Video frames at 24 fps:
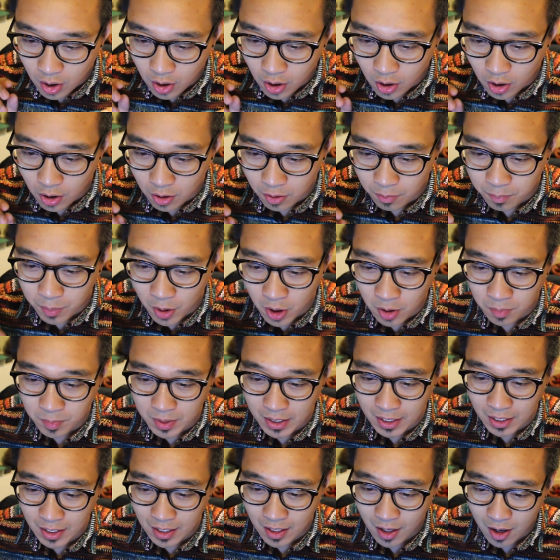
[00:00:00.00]
Oh,
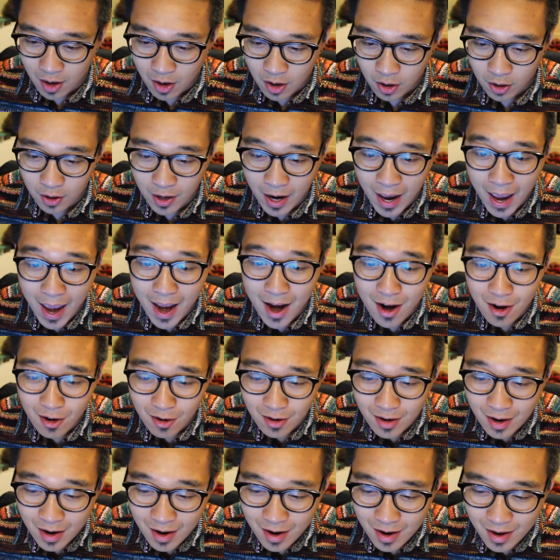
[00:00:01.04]
Bomi, her
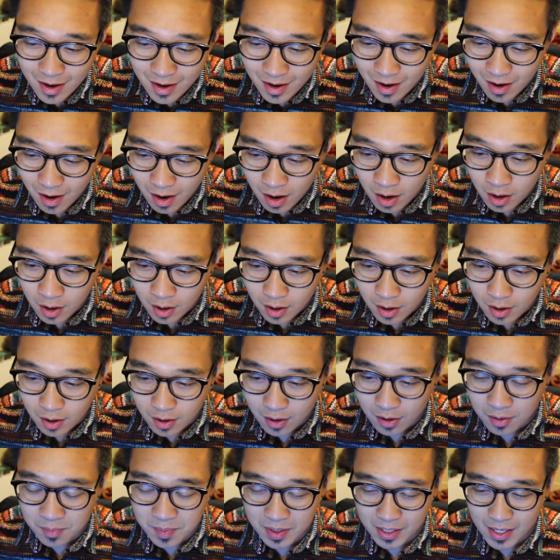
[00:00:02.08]
hair!
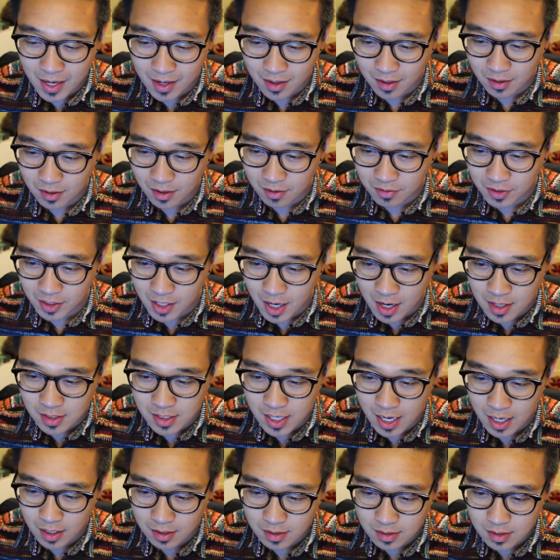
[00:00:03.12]
Oh my god, I love the
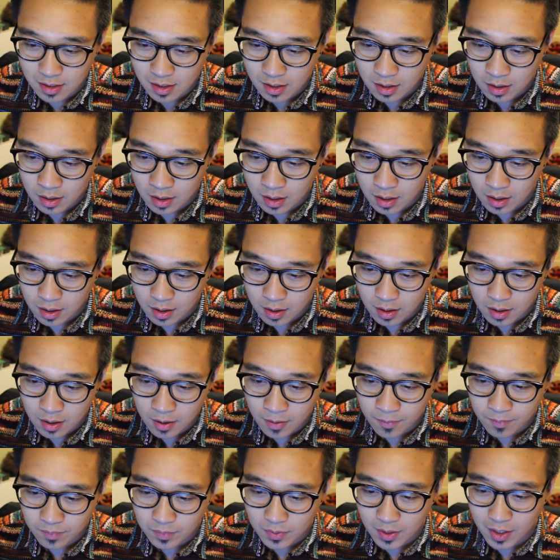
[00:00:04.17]
contacts.
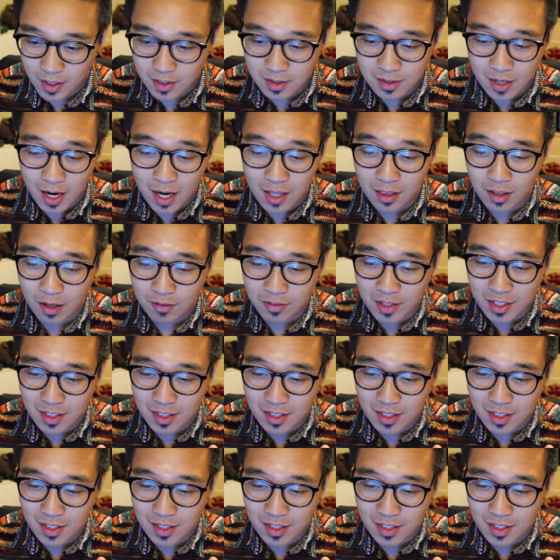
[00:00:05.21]
It's, I love